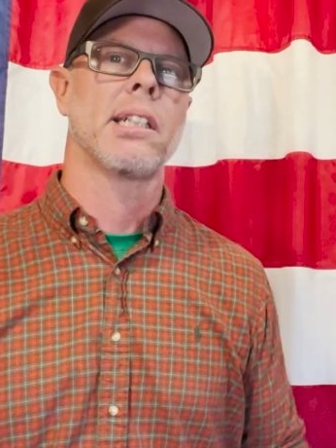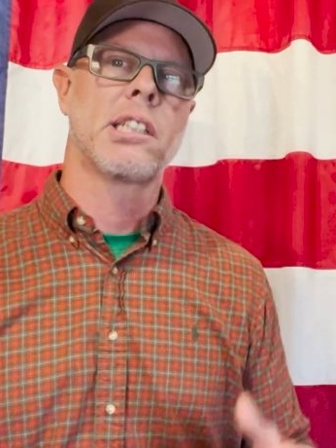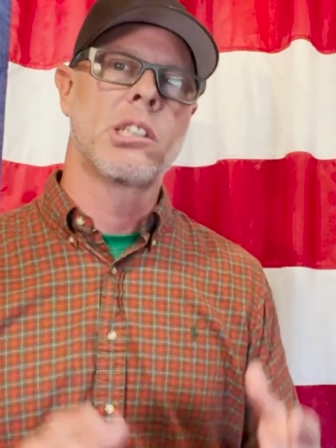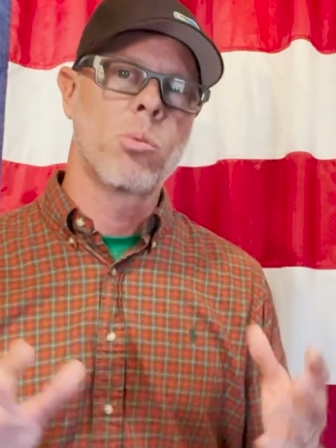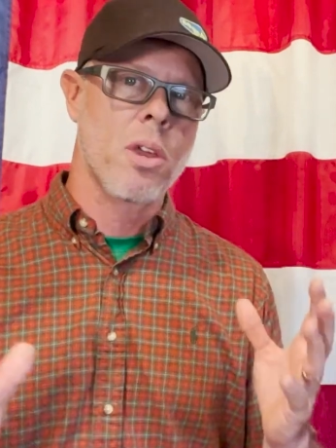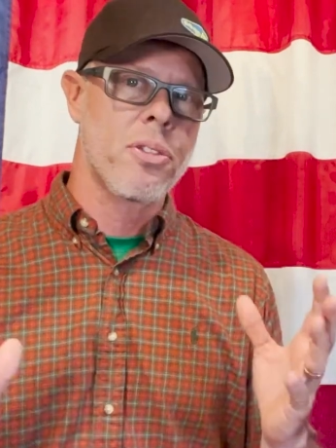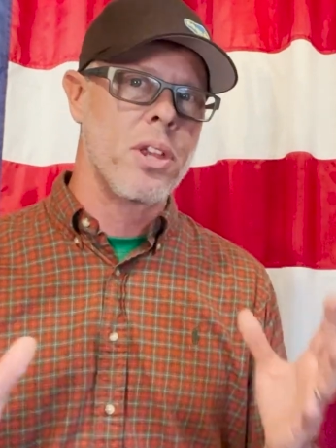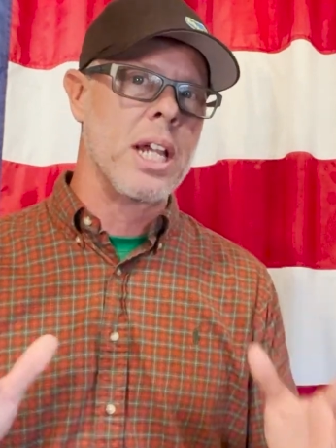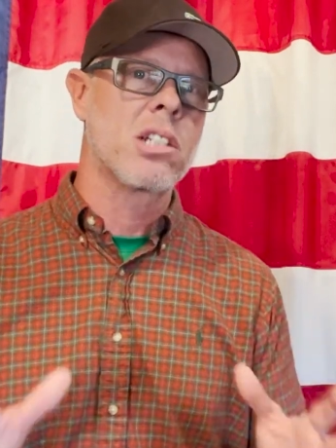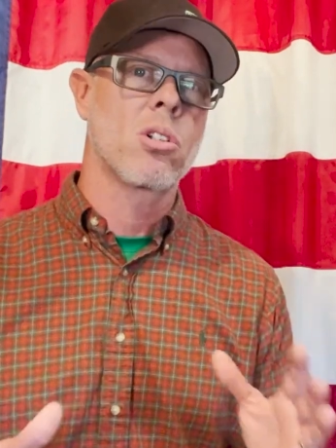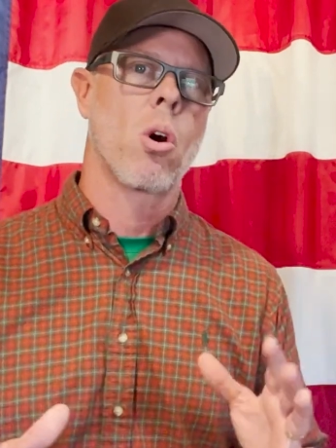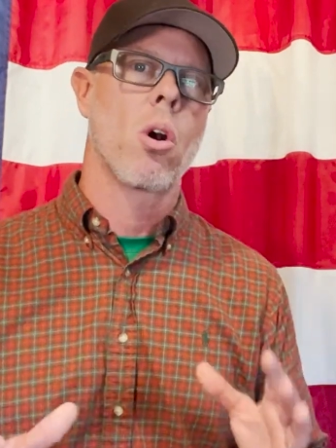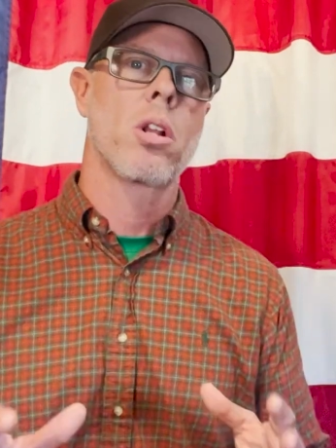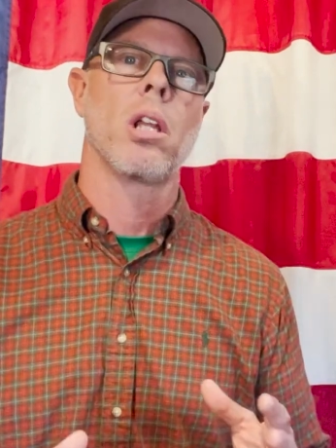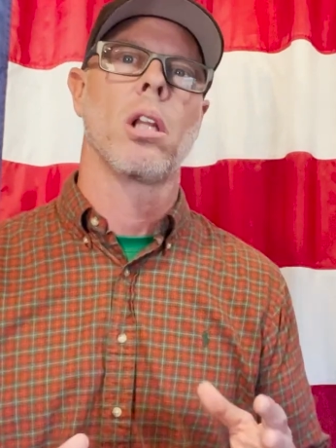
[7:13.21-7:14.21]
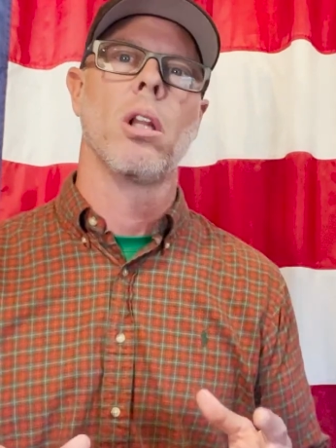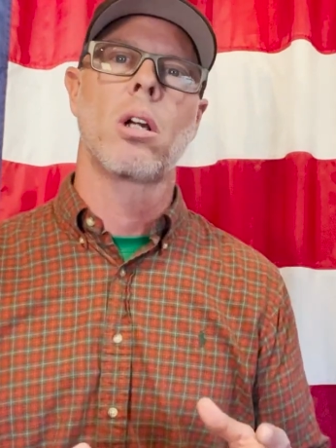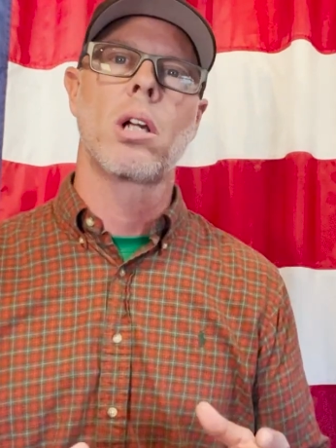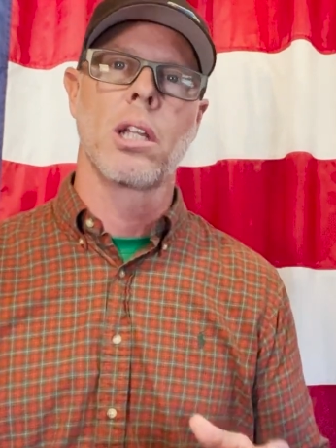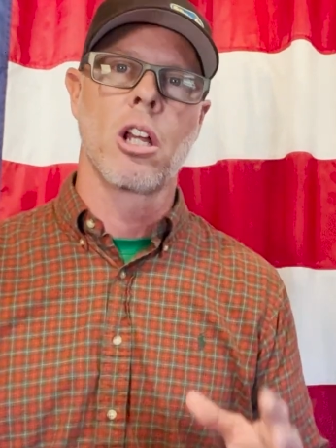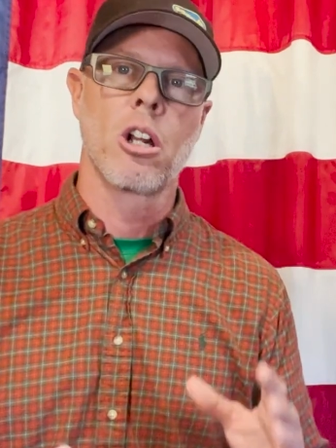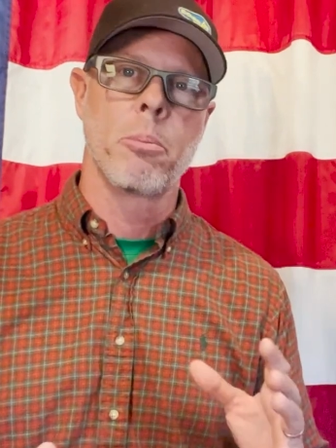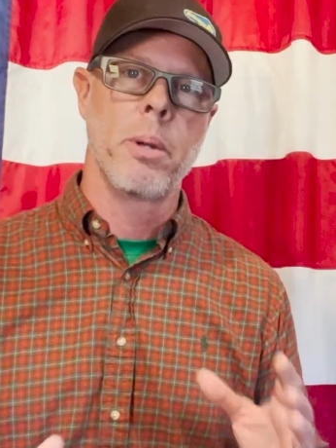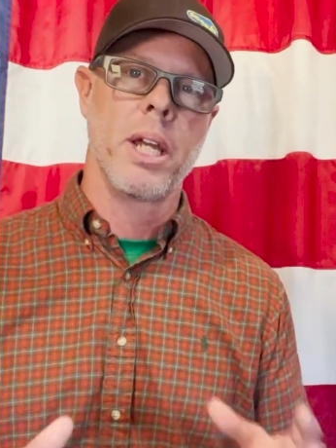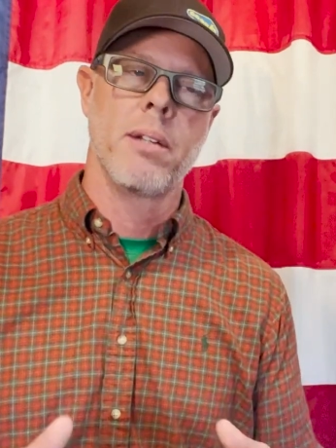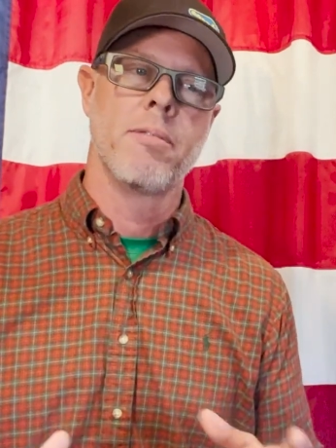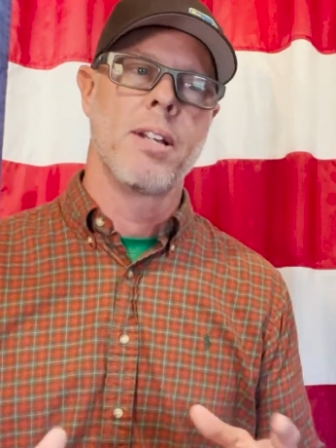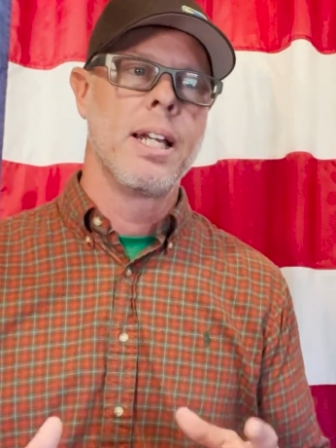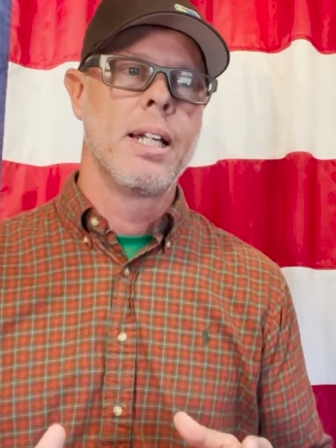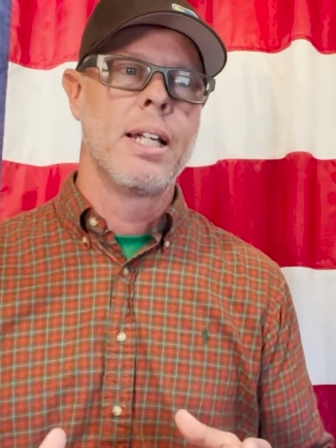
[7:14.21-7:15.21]
this is where things started to look a little bit,
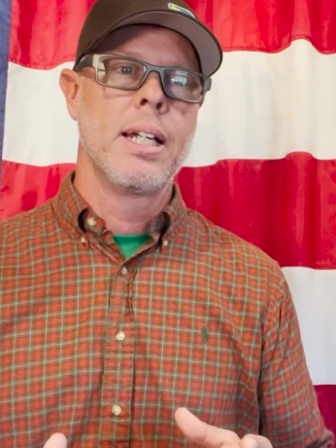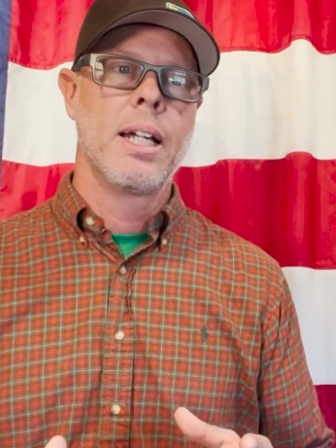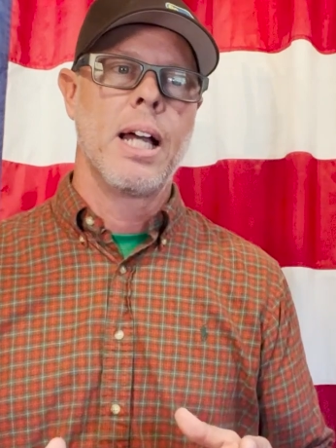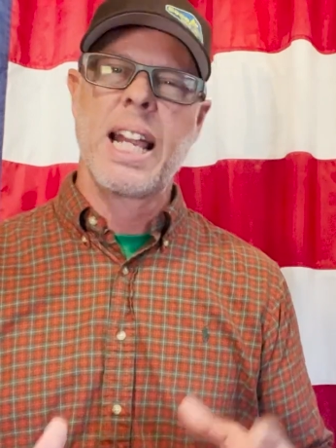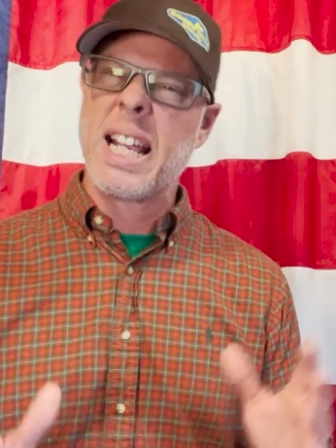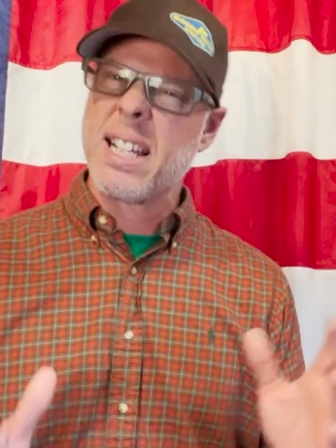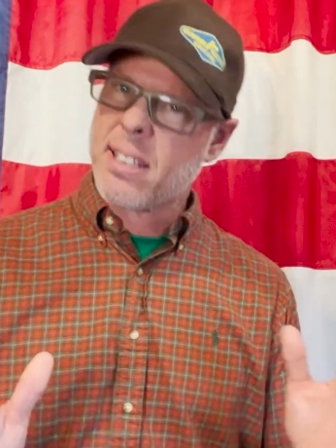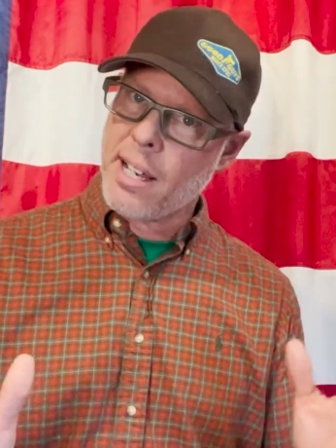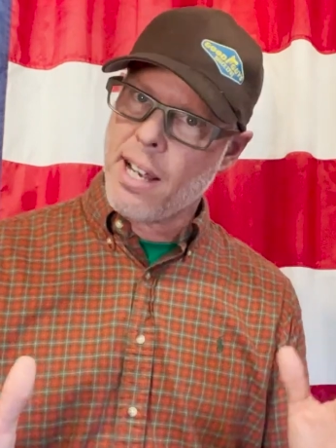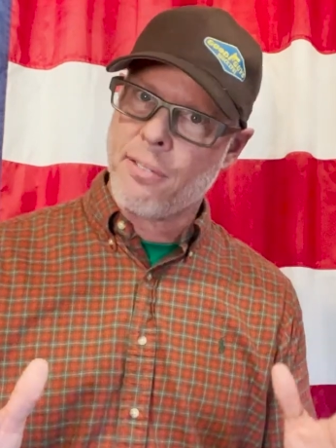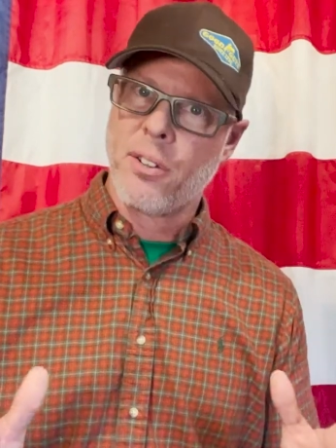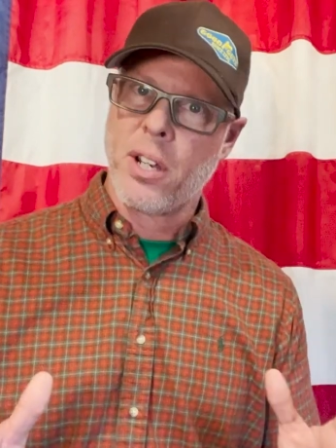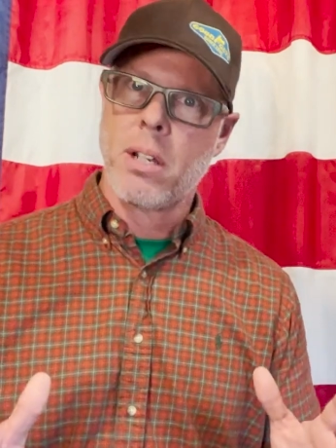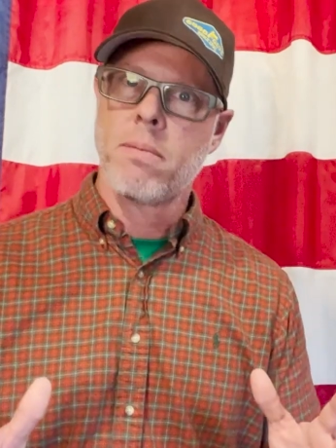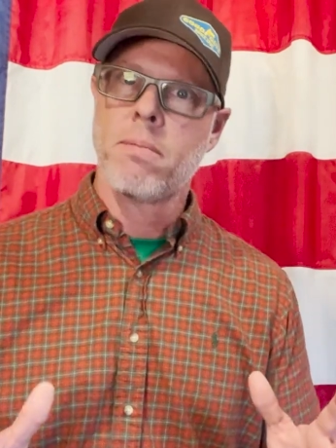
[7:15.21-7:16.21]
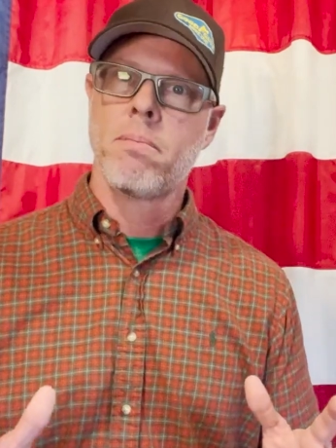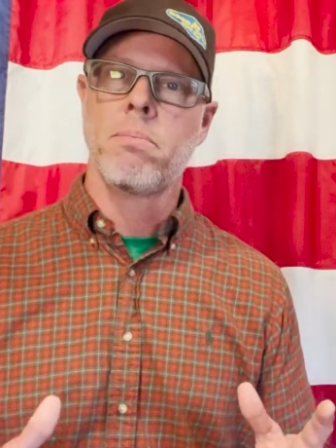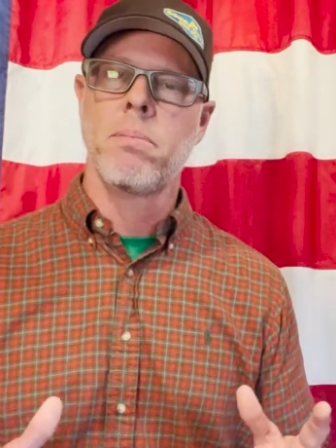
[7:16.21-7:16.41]
I guess, iffy.